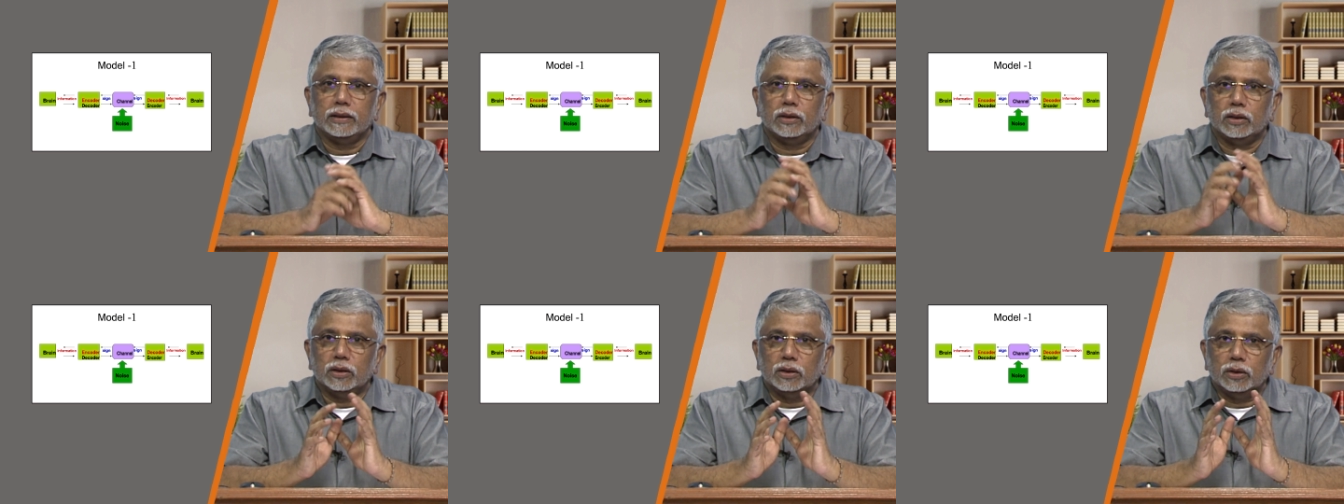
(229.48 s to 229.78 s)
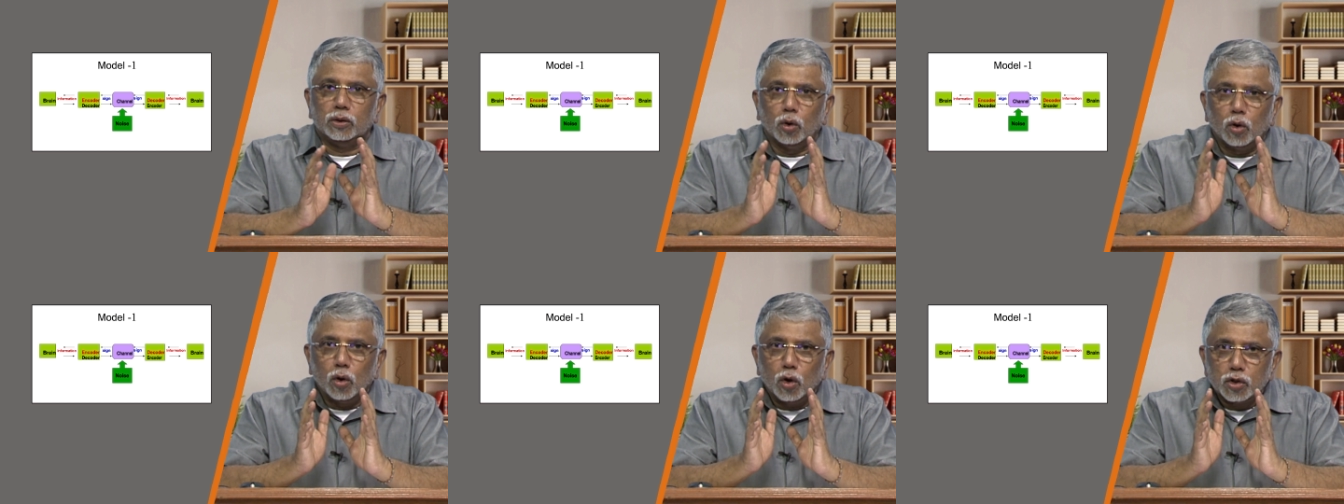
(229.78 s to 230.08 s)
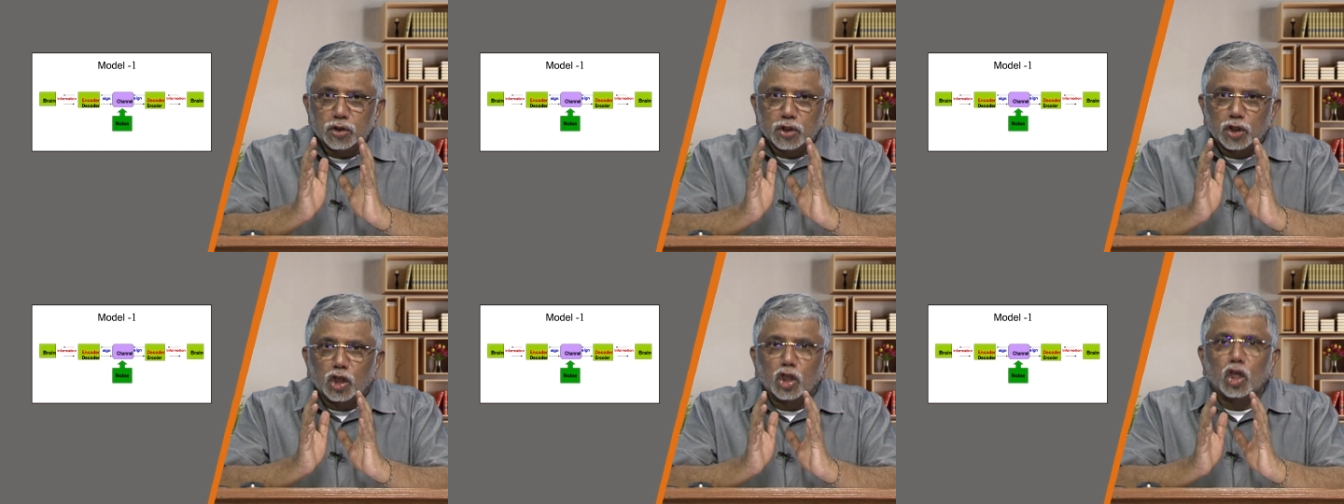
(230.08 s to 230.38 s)

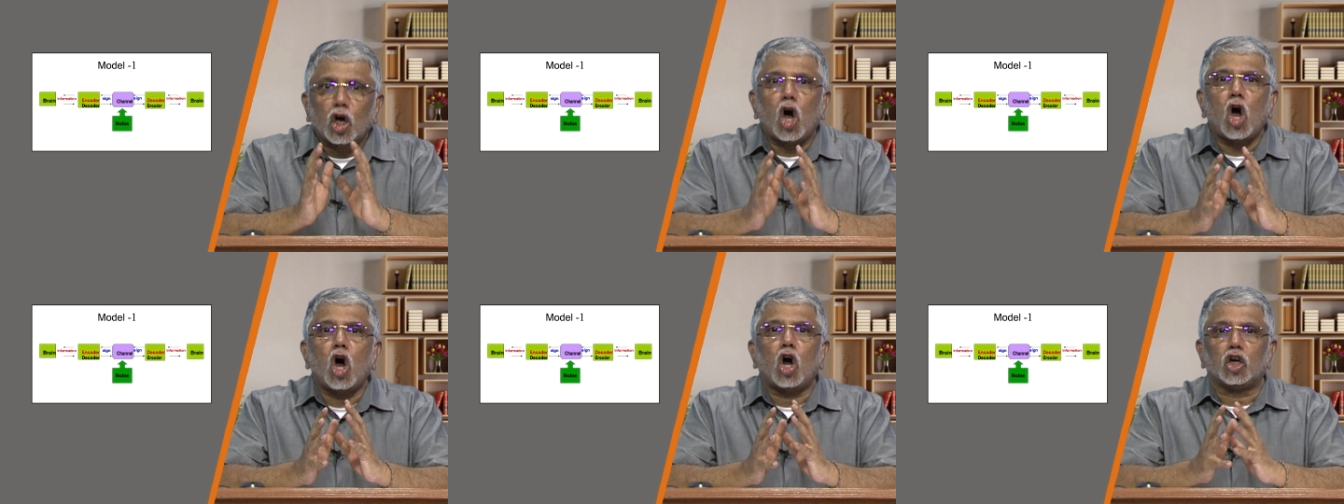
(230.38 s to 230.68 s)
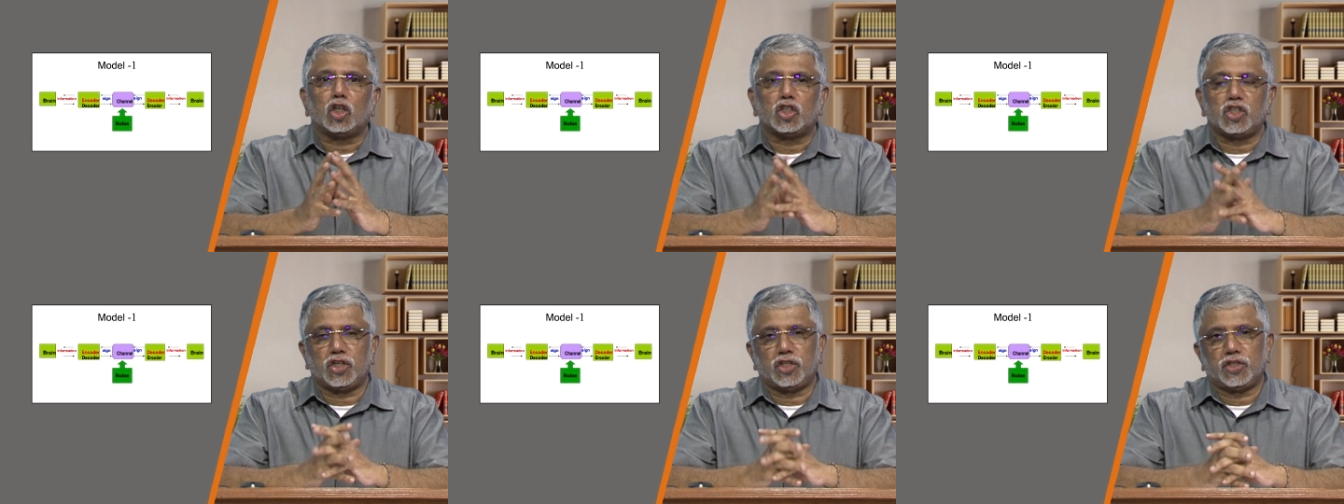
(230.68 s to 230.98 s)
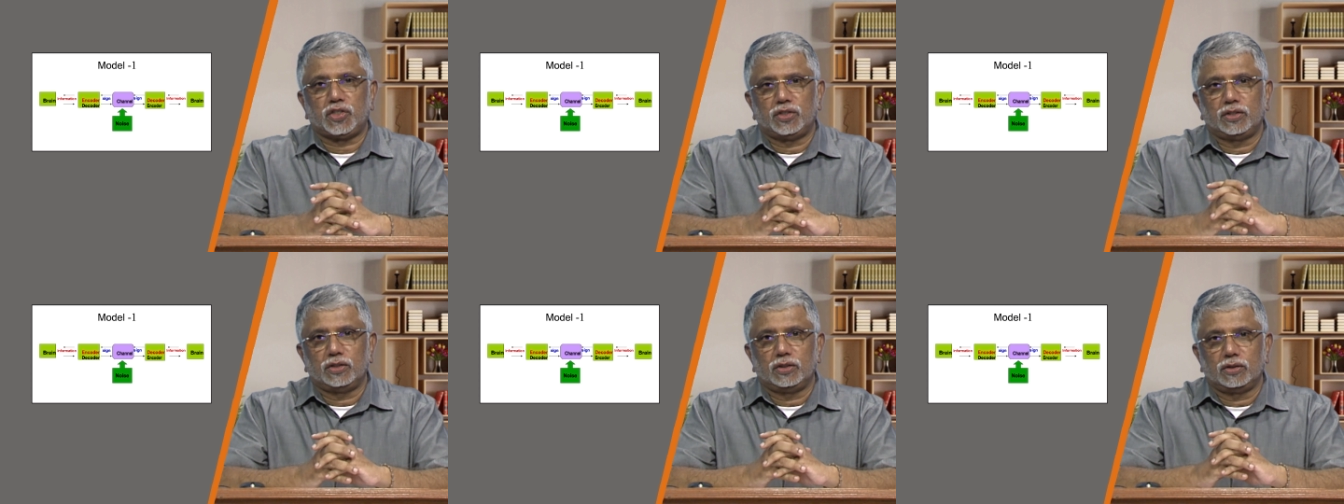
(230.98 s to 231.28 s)
Those
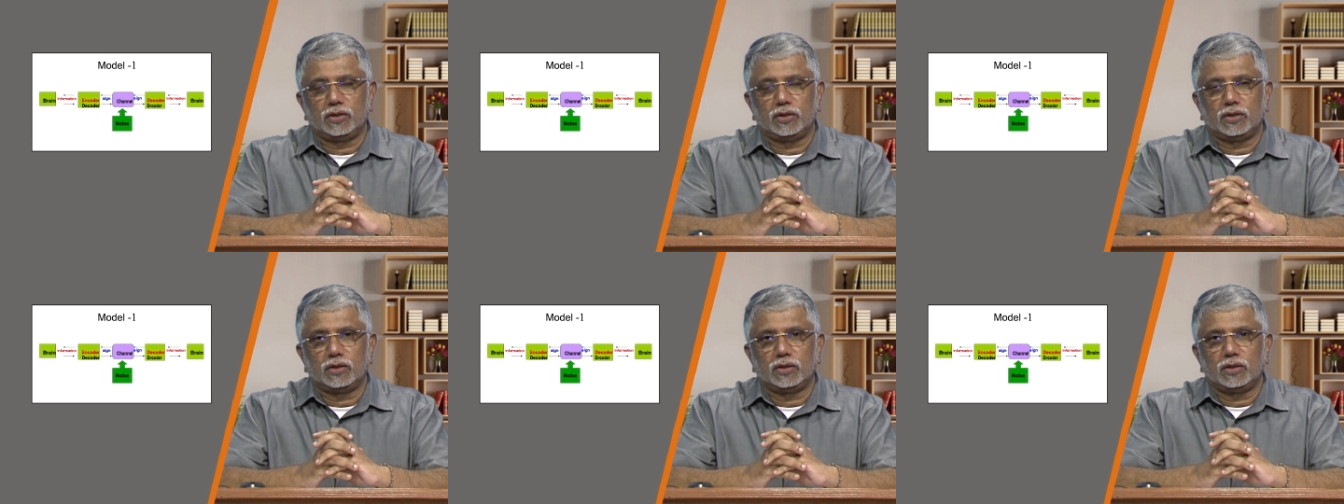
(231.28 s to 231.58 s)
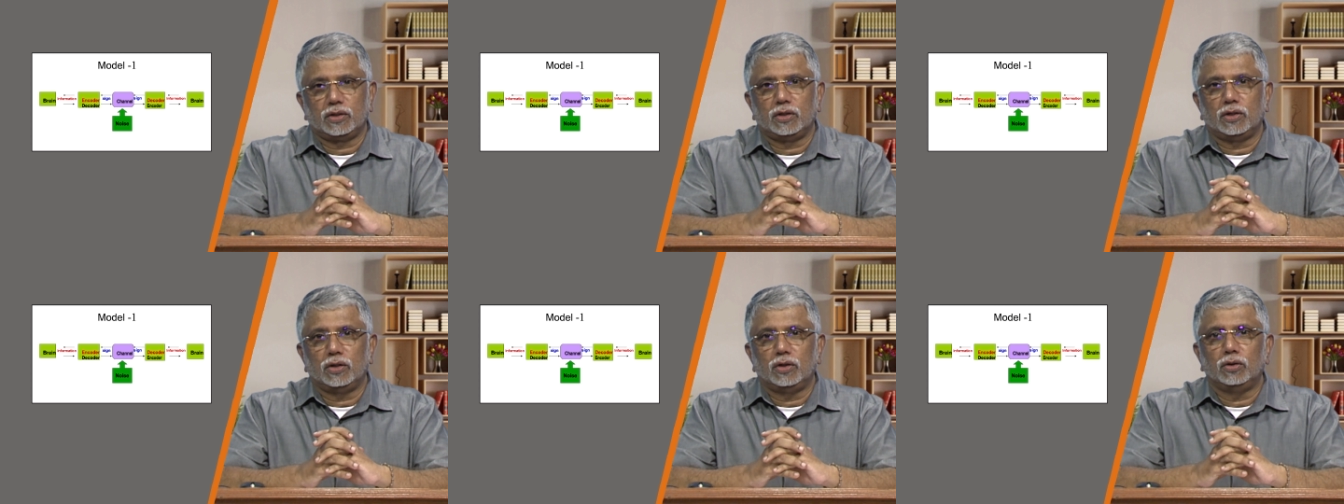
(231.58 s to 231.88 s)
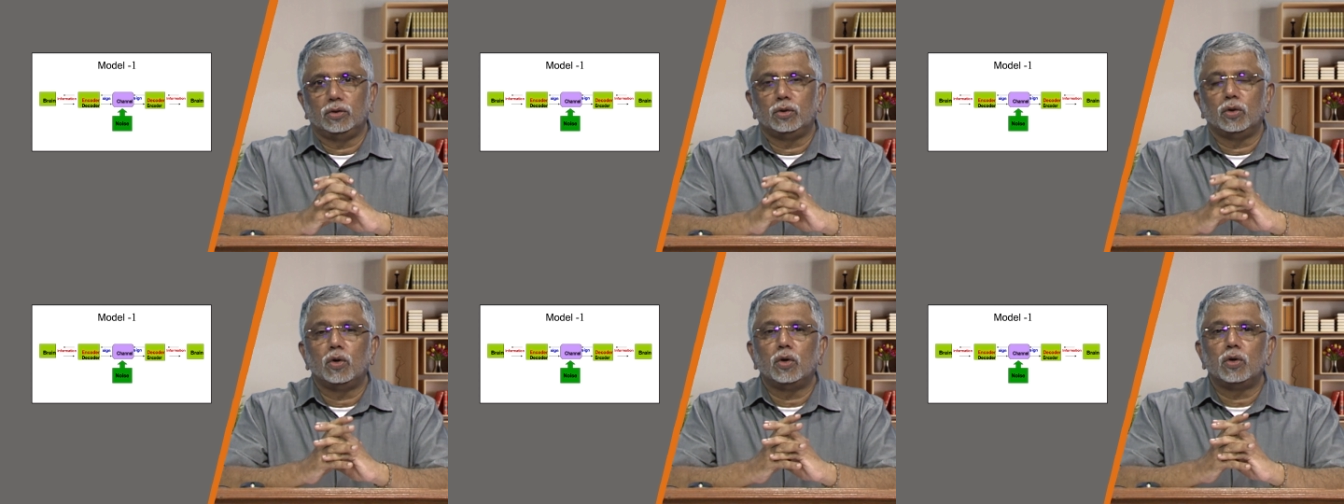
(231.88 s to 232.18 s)
thoughts,
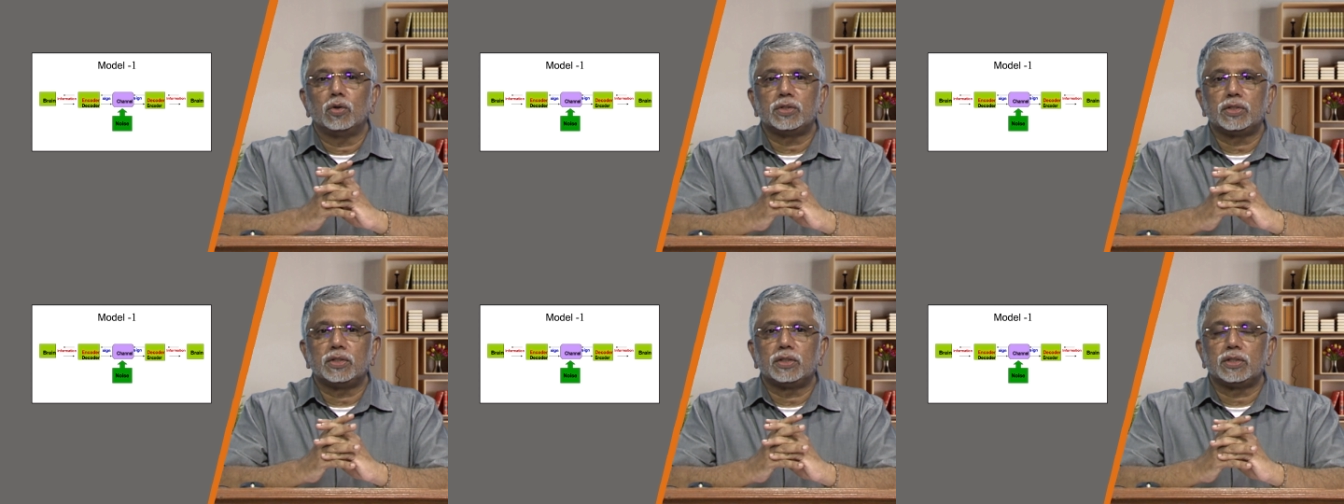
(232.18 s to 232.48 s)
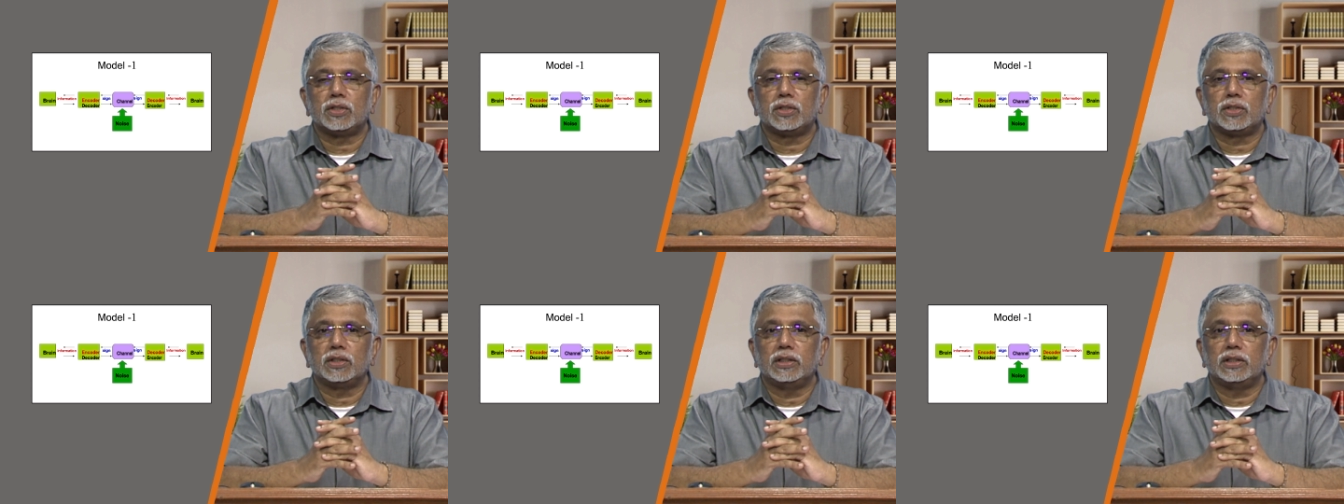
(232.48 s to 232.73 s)
those,